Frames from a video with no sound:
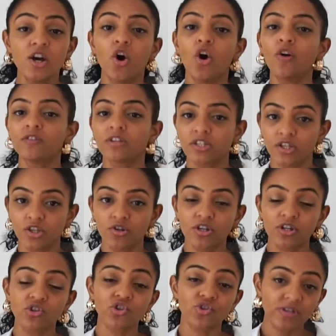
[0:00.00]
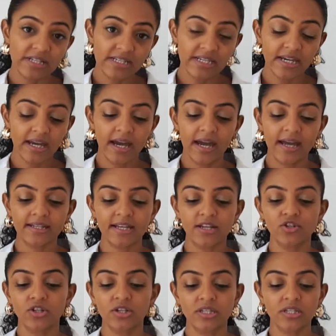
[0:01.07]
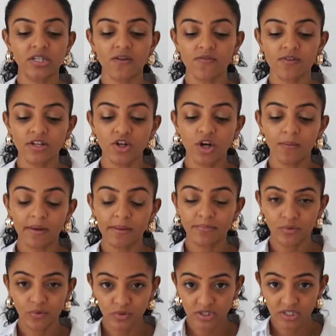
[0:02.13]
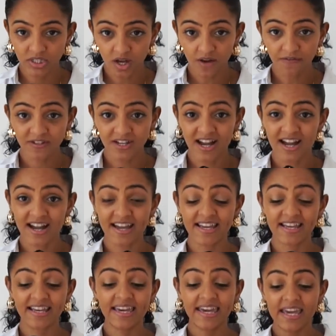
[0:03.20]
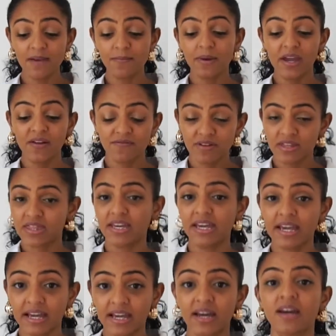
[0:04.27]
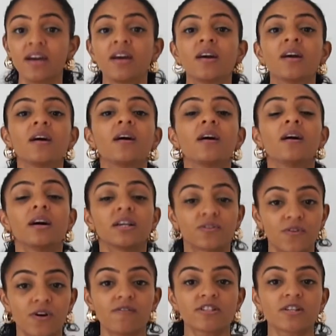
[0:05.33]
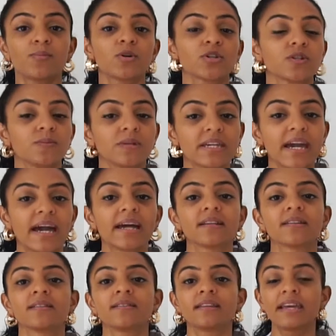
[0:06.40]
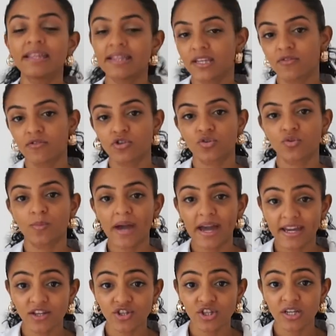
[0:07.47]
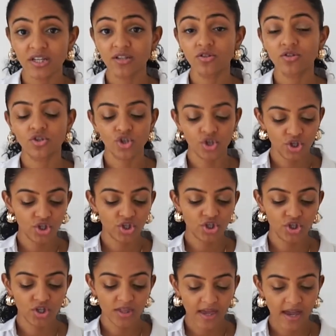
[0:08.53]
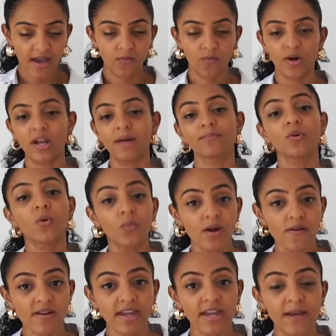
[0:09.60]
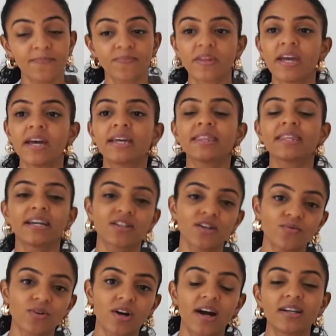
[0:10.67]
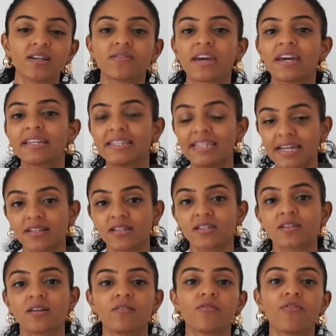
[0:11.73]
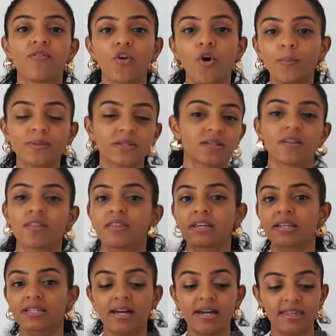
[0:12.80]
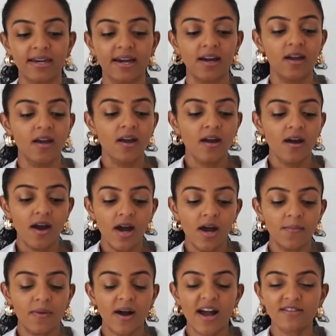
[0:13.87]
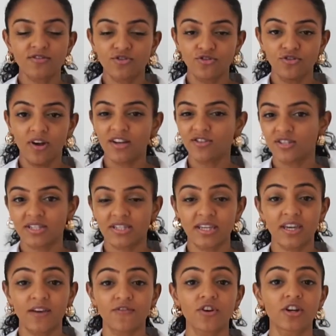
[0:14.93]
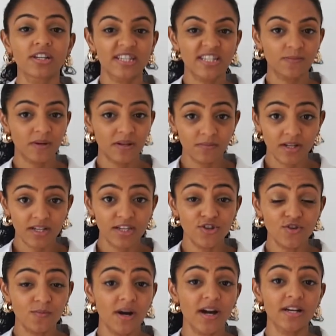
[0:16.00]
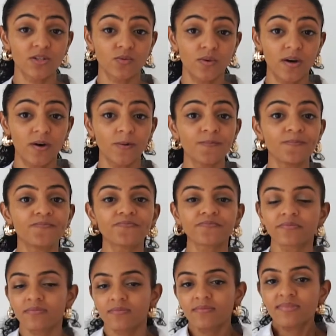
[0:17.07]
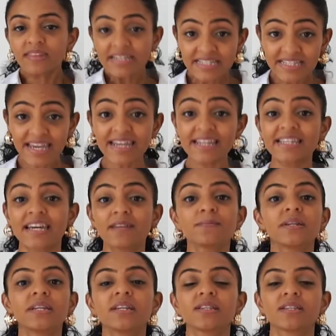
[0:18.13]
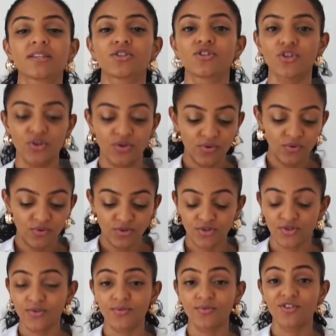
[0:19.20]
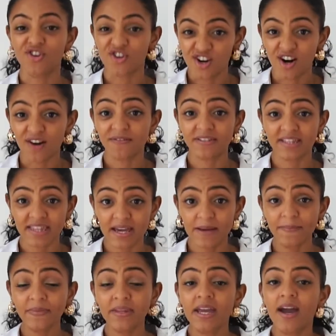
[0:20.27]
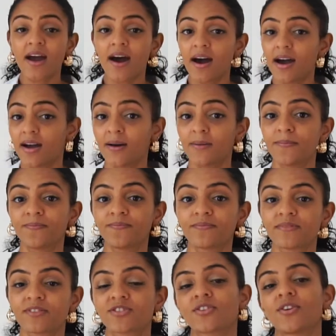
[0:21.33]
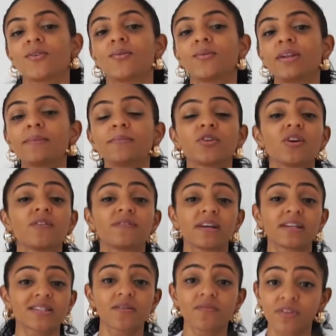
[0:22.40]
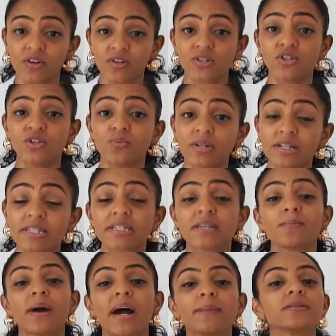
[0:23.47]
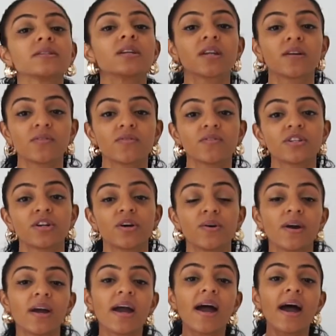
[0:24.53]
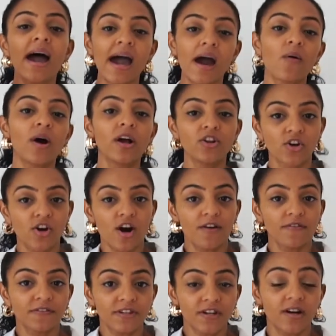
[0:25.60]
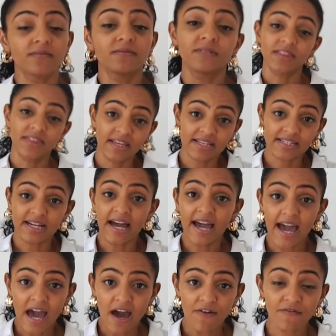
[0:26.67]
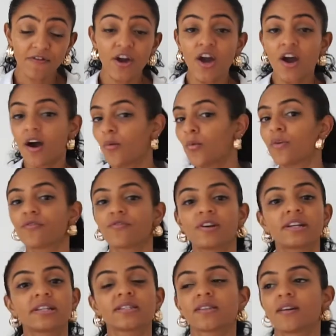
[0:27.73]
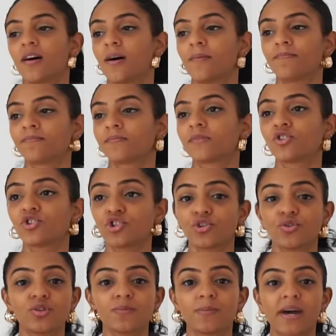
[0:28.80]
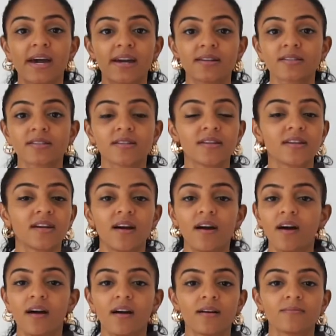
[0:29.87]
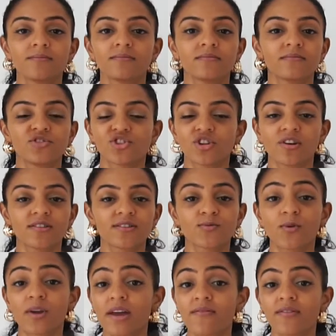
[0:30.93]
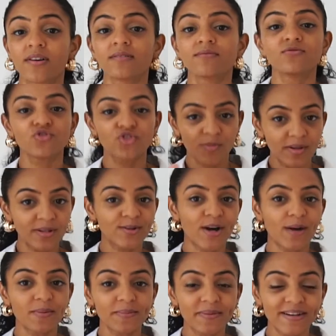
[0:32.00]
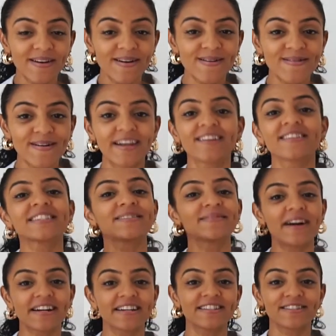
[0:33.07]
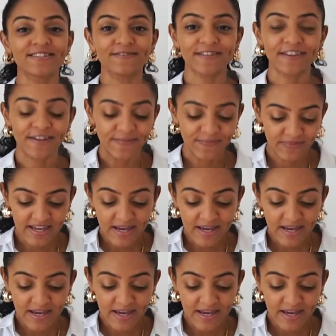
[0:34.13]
Obviously you can treat it, and as you can see I've already got my boots stuffed. I keep everything as far as I possibly can in the original packaging, just so that while I'm not wearing it they don't kind of get dents and flops and things like that. I just think if you're going to spend money, you might as well take 10 minutes to look after them. So let me know if that's something else that you want to see, perhaps in another video, how I look after things that I have, whether it's shoes, bags, shirts, whatever. Drop a little comment below and I'll see what I can do for you.